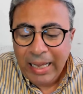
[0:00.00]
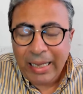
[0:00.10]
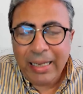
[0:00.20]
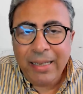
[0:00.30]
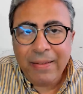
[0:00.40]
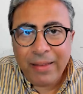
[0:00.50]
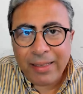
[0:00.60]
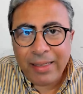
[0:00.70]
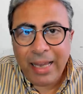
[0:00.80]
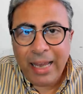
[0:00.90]
in the
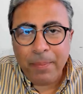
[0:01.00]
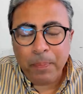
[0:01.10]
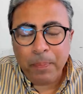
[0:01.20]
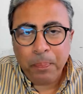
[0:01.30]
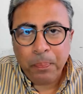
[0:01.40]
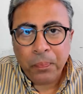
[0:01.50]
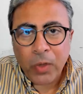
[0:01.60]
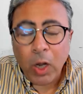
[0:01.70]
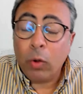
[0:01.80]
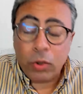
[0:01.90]
same,
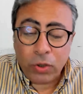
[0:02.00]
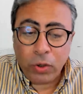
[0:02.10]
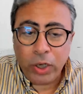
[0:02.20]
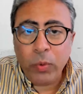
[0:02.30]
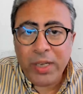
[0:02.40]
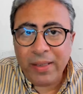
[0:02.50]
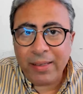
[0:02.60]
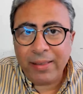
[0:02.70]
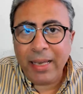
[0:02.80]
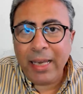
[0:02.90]
or sorry, with the
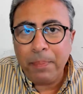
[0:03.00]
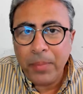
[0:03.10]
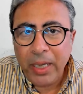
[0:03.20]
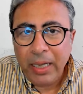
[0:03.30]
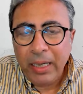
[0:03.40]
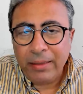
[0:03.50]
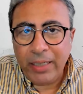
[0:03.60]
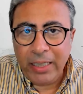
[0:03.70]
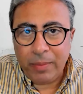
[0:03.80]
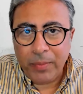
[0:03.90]
same
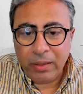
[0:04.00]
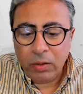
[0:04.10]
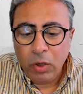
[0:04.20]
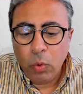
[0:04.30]
treatment,